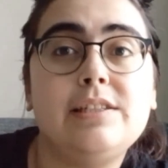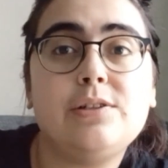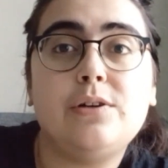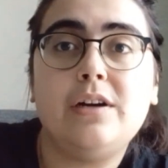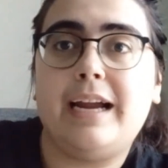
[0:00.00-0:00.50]

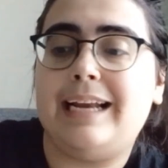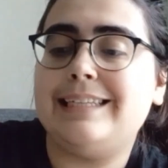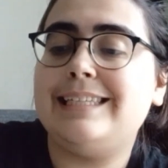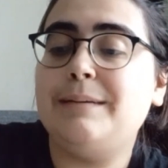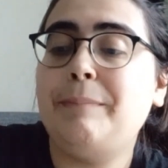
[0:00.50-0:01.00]
store, and
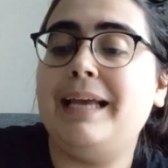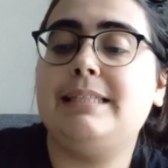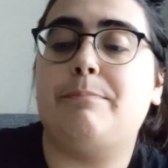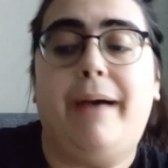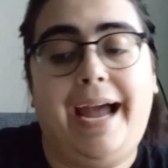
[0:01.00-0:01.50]
she
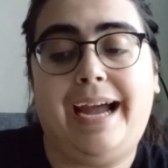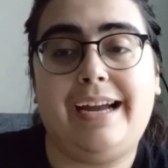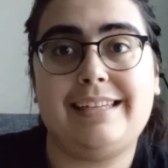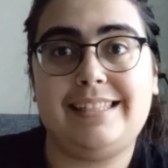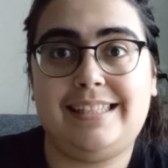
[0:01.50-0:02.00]
makes
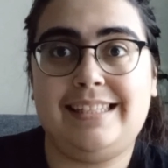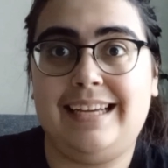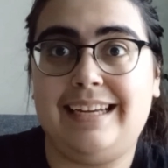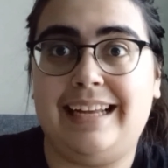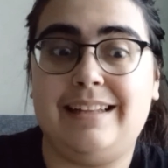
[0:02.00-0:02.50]
bags,
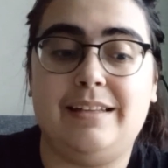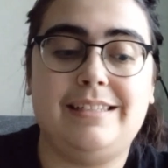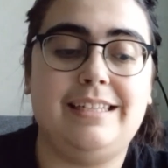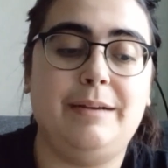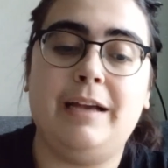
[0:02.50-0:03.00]
and
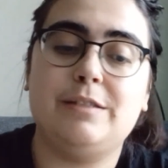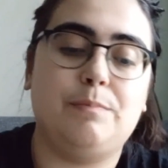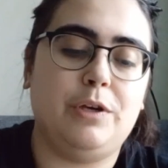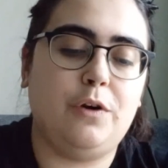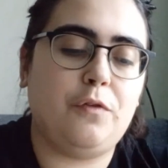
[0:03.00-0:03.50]
she has
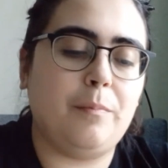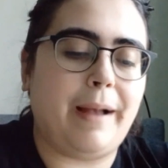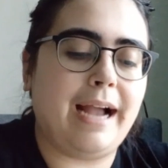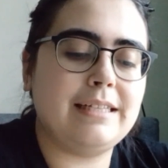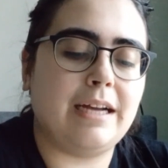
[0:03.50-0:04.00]
beautiful
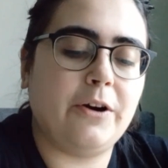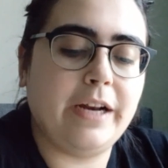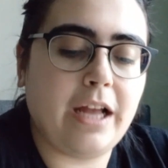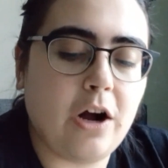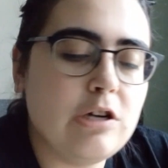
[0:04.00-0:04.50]
bags. I
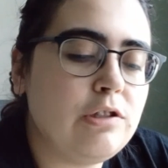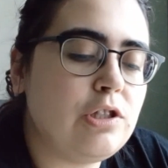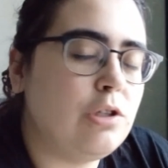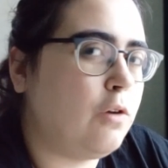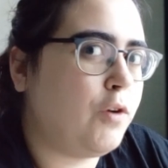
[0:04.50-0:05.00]
already own
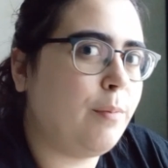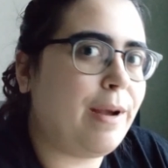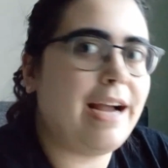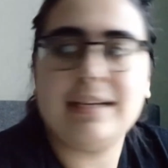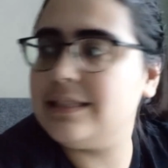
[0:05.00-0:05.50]
2 of her
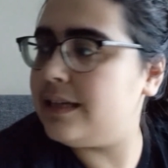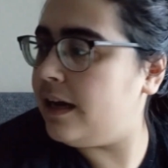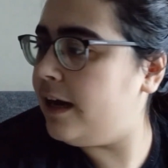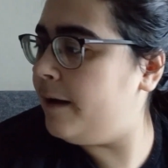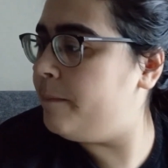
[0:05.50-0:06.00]
bags.
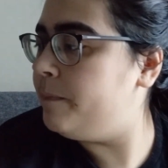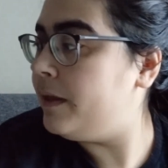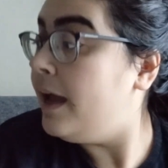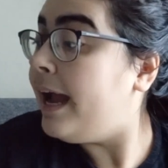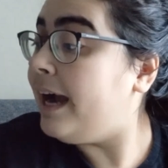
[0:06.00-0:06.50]

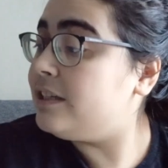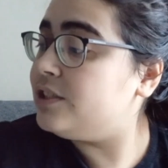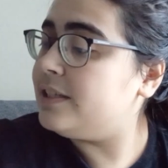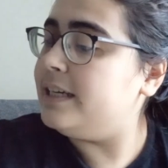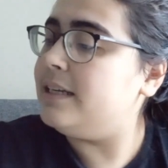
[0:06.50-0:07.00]

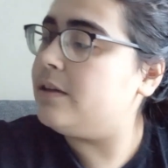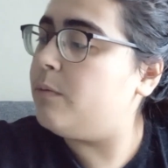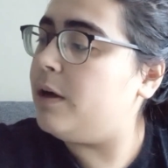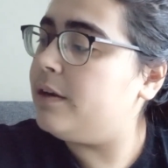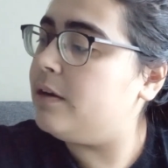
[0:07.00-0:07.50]
Actually, the
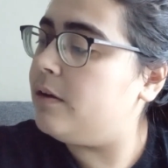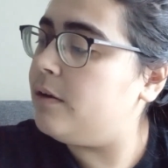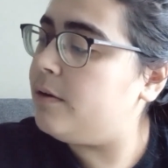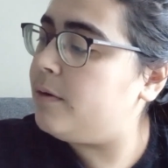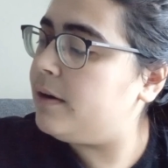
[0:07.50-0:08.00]
one
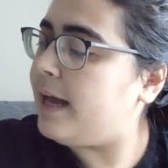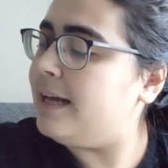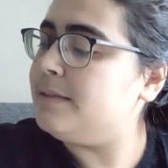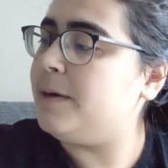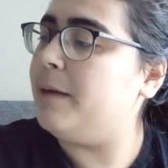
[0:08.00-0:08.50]

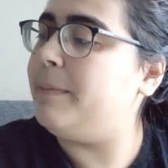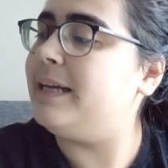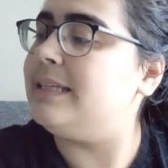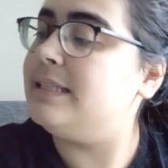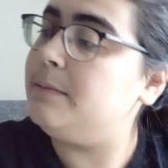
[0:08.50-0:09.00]
that my
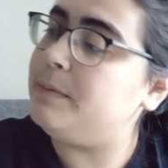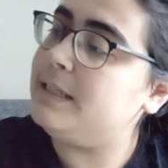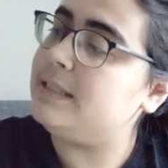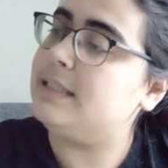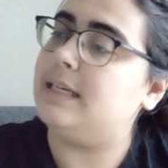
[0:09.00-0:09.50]
big Disney
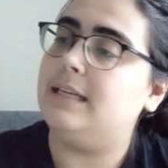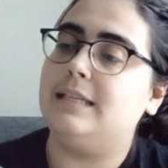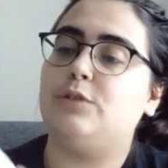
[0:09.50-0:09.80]
piece is in is